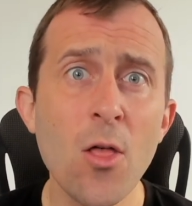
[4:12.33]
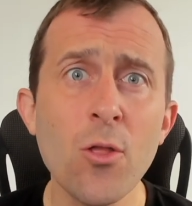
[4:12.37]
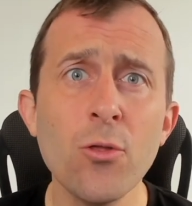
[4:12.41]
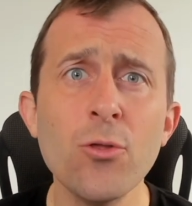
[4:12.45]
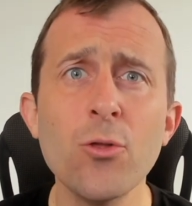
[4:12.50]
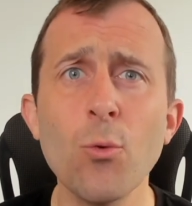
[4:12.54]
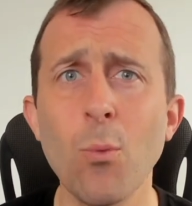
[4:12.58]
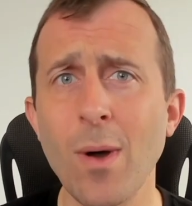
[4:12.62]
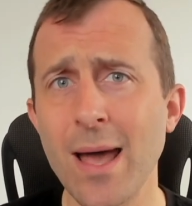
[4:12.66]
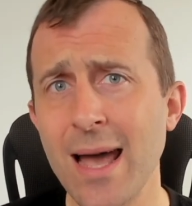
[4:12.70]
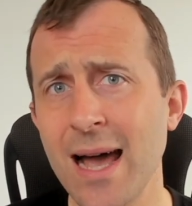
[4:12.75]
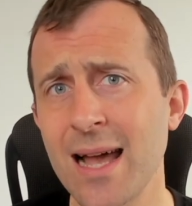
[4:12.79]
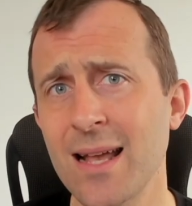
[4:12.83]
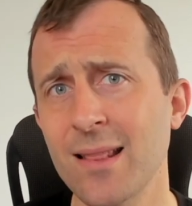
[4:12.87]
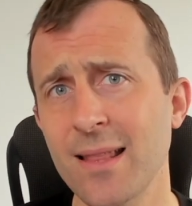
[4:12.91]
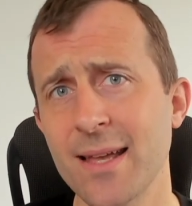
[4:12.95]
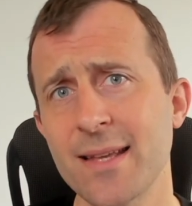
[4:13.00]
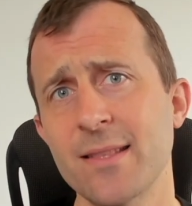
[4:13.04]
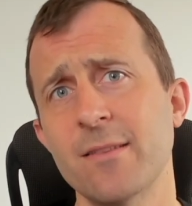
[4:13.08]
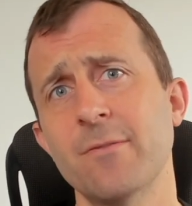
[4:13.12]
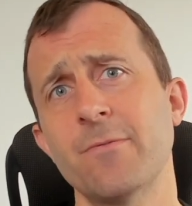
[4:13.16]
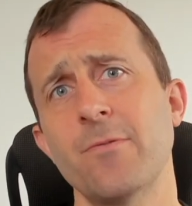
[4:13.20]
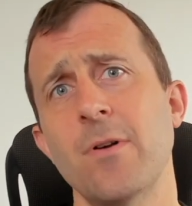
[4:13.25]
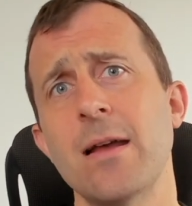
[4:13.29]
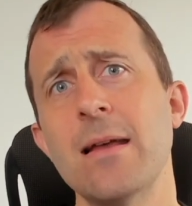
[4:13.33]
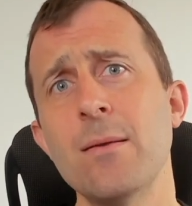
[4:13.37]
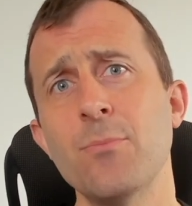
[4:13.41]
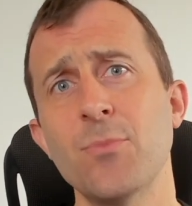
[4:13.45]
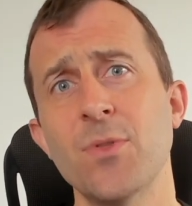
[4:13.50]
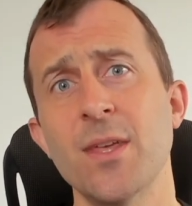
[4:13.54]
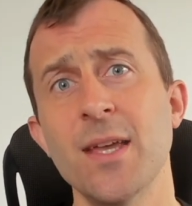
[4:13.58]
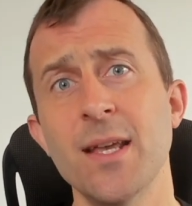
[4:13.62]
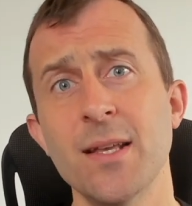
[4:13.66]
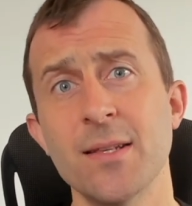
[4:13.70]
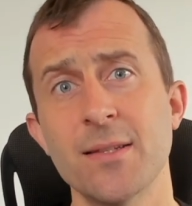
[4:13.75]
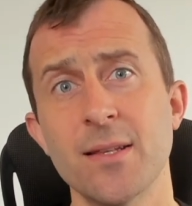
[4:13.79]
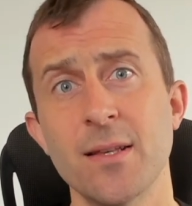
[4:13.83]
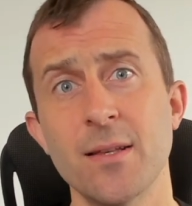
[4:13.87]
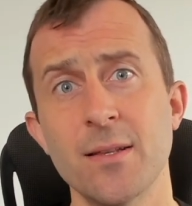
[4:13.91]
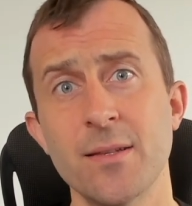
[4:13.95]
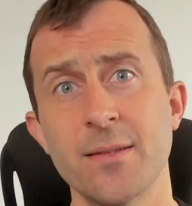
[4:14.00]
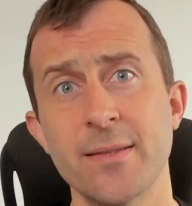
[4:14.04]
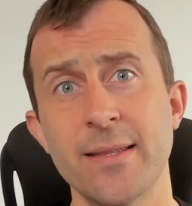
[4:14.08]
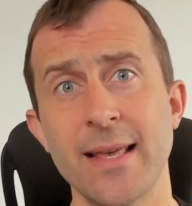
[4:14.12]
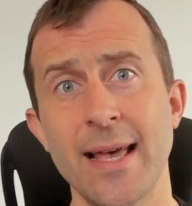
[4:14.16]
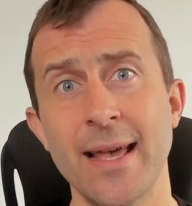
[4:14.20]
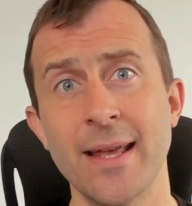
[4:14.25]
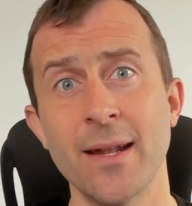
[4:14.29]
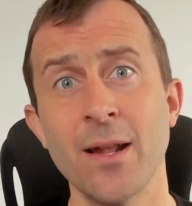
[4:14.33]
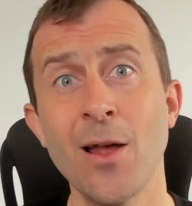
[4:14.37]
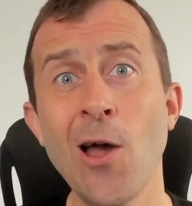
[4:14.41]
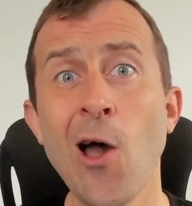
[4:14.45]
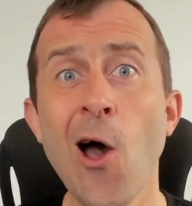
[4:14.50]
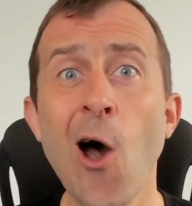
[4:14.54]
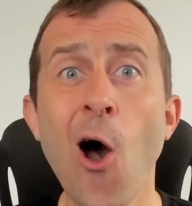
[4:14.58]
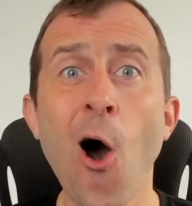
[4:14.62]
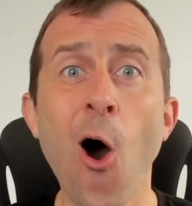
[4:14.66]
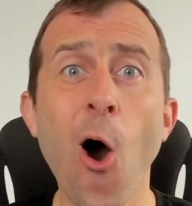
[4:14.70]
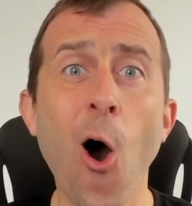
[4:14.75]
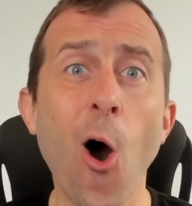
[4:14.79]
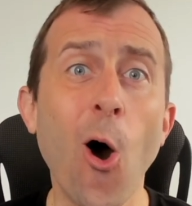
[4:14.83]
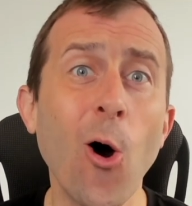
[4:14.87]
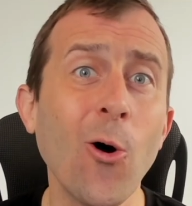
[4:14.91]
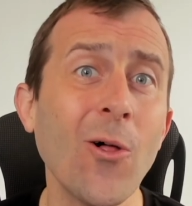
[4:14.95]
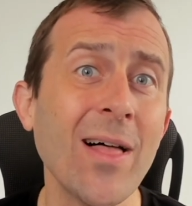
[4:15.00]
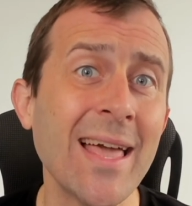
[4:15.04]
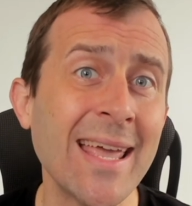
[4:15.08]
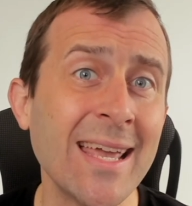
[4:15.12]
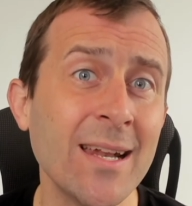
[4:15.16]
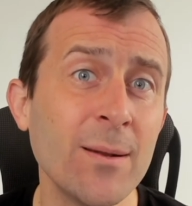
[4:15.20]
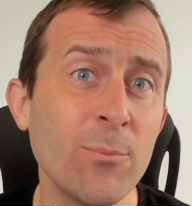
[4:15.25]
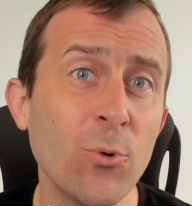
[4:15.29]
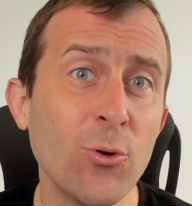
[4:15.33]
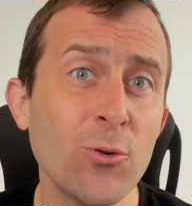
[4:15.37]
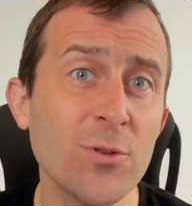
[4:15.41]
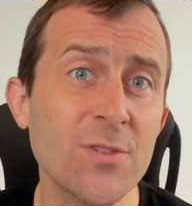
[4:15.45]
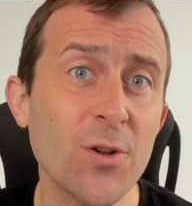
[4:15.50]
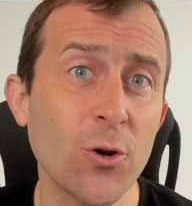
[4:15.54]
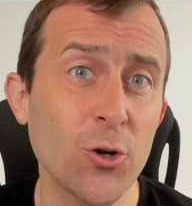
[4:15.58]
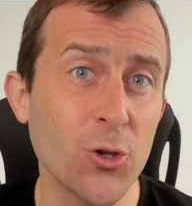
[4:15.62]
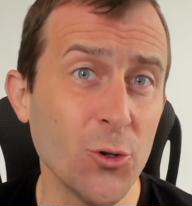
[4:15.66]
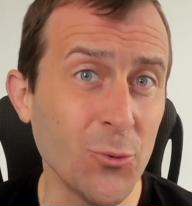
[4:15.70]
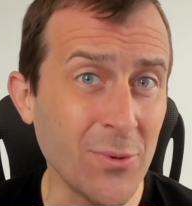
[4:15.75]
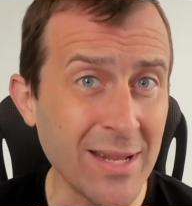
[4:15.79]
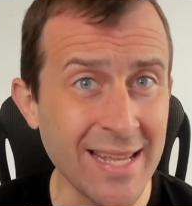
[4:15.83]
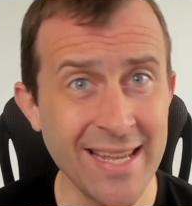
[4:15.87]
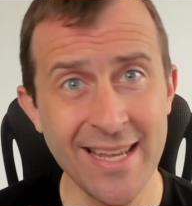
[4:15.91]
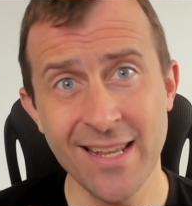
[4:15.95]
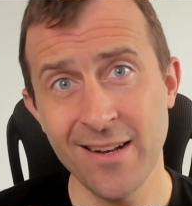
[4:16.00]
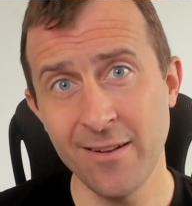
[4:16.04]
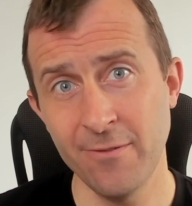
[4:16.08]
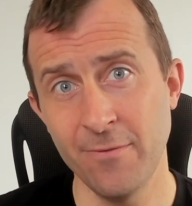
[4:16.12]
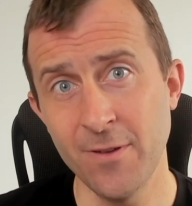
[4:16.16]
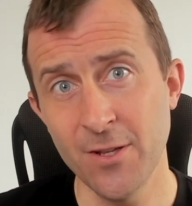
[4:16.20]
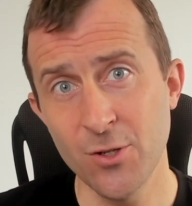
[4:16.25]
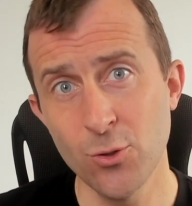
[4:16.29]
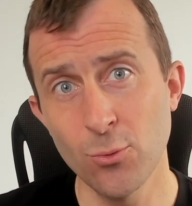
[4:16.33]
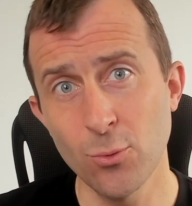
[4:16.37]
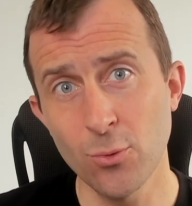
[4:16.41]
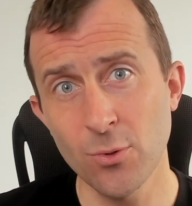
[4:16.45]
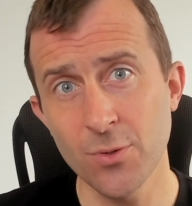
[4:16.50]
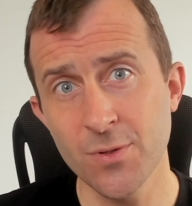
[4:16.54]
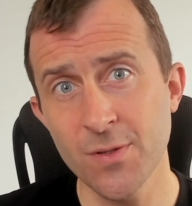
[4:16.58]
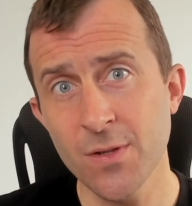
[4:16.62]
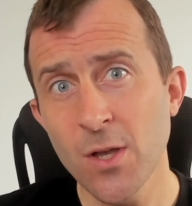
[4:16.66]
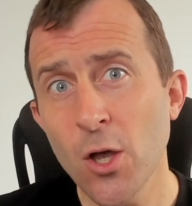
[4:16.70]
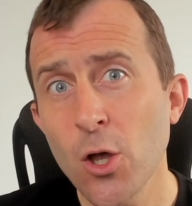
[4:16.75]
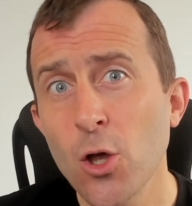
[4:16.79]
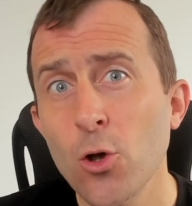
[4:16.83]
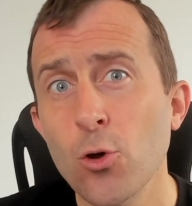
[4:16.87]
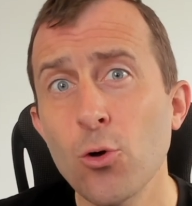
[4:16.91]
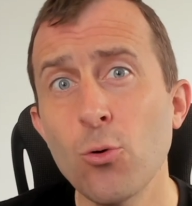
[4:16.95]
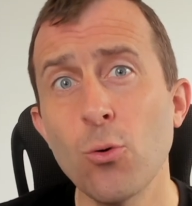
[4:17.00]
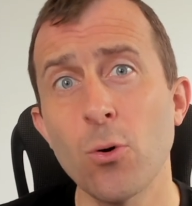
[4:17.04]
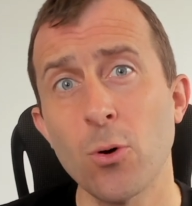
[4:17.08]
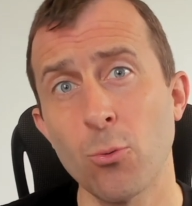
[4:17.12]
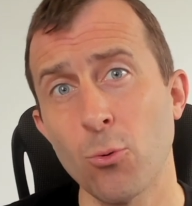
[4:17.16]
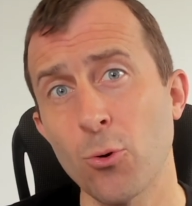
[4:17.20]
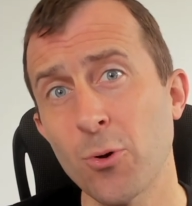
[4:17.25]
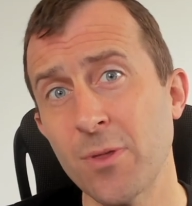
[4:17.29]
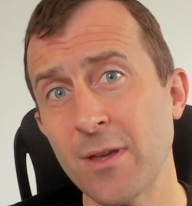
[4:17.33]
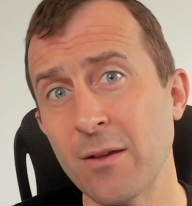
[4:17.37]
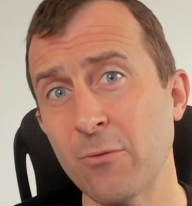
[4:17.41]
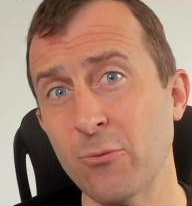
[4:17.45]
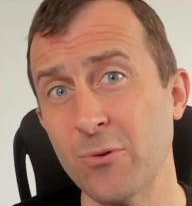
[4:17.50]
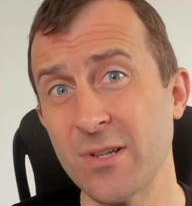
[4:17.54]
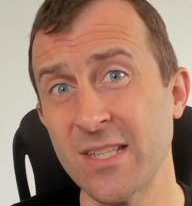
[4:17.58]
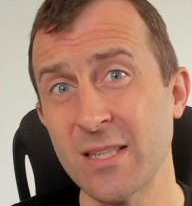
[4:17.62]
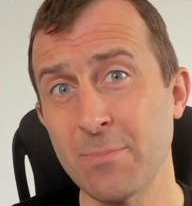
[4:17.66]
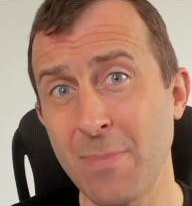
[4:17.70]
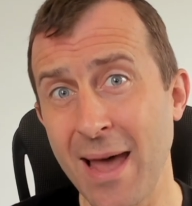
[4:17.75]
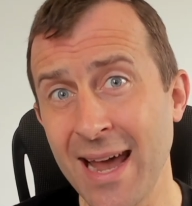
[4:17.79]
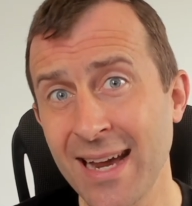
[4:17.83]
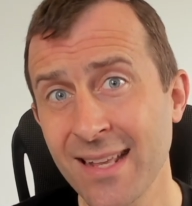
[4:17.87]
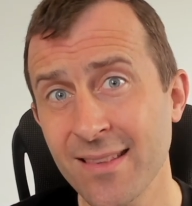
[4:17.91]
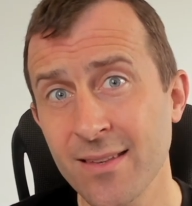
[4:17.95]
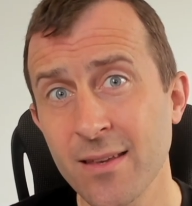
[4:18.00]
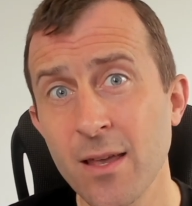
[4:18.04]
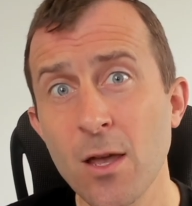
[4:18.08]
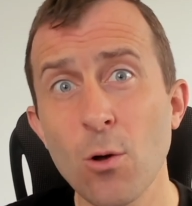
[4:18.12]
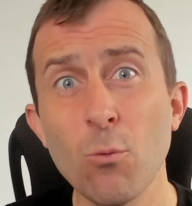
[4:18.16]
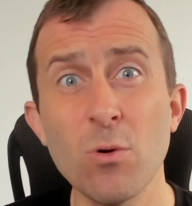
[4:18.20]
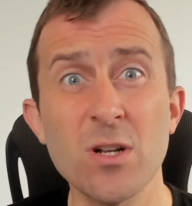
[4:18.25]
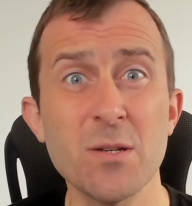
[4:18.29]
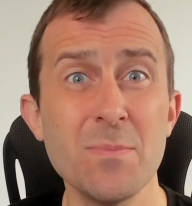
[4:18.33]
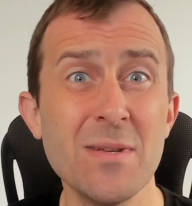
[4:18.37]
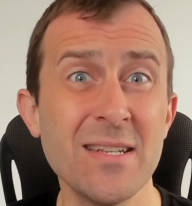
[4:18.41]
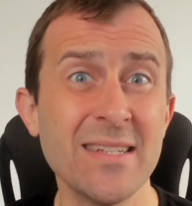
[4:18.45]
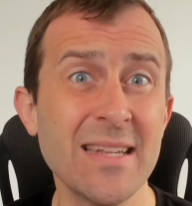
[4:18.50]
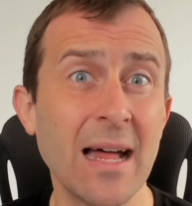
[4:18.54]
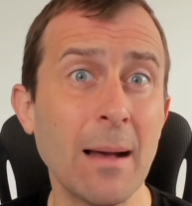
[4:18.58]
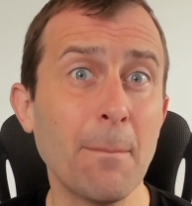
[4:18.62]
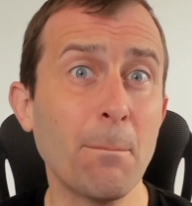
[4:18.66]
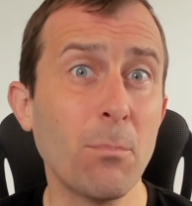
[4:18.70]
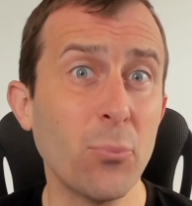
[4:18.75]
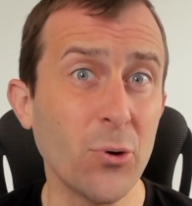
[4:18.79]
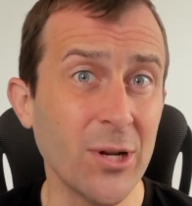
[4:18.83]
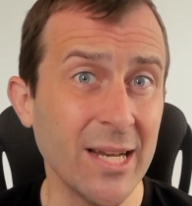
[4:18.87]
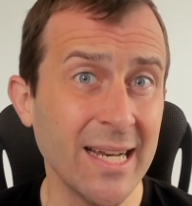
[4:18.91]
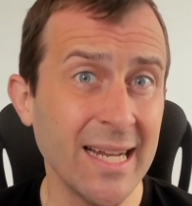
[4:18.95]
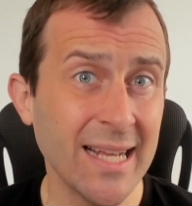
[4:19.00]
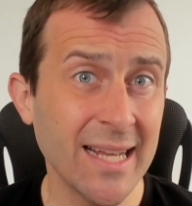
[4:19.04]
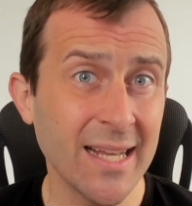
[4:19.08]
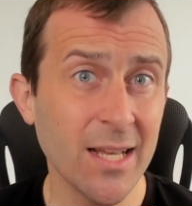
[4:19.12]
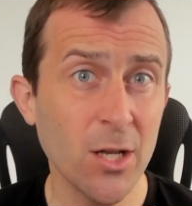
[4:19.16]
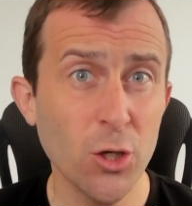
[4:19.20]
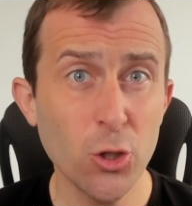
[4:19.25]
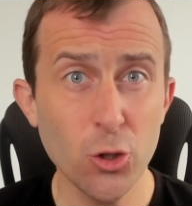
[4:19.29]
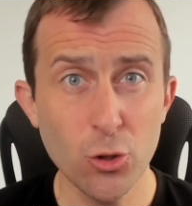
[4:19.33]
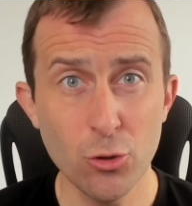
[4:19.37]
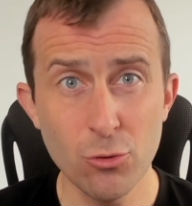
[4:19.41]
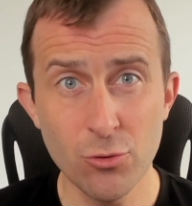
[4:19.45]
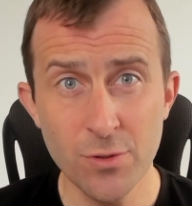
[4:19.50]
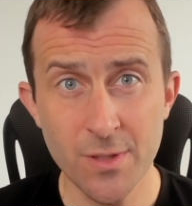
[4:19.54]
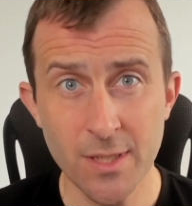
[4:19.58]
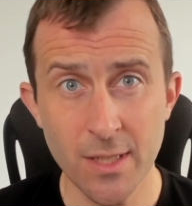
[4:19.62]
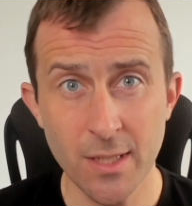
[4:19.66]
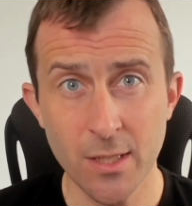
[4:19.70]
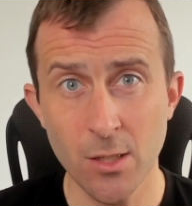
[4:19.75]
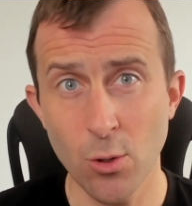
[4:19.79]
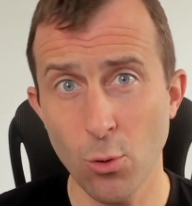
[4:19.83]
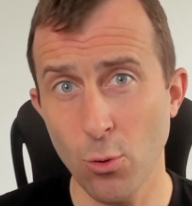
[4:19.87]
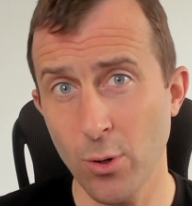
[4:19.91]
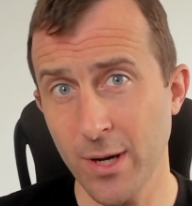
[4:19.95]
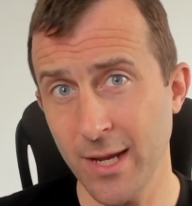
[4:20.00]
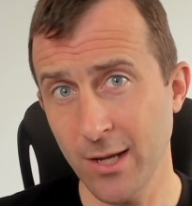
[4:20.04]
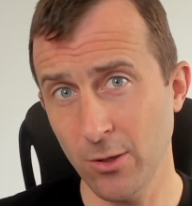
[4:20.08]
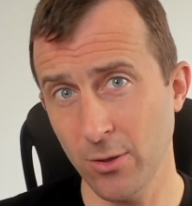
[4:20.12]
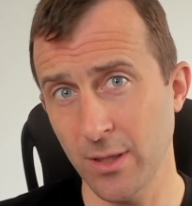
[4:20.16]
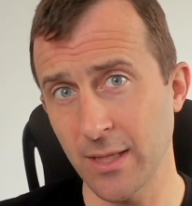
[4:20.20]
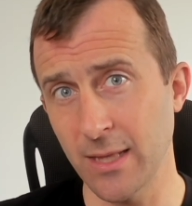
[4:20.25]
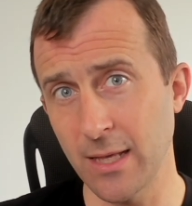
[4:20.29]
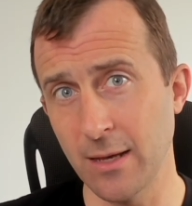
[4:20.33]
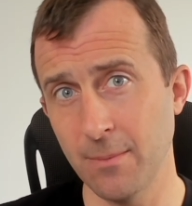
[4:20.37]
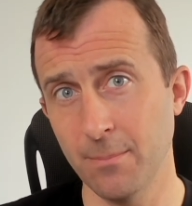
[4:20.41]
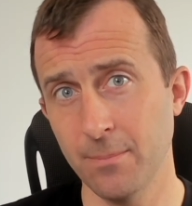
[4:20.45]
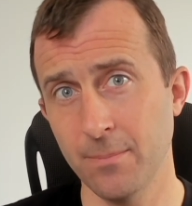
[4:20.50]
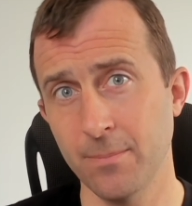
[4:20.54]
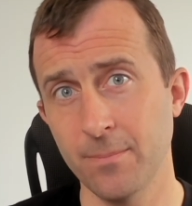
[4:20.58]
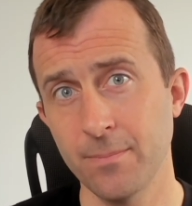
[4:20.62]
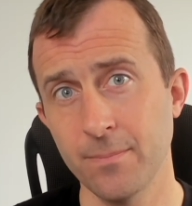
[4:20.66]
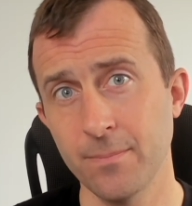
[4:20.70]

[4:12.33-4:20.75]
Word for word: the way I like to frame things is that all animals are unique individuals who are worthy of respect, which means not breeding, using, or killing them